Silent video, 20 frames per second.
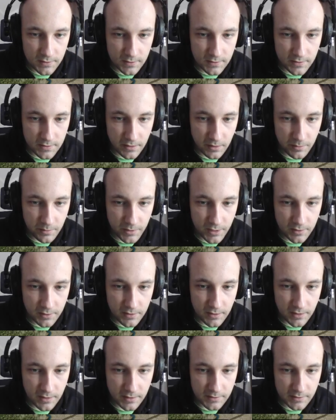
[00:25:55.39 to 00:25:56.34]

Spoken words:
celebrate the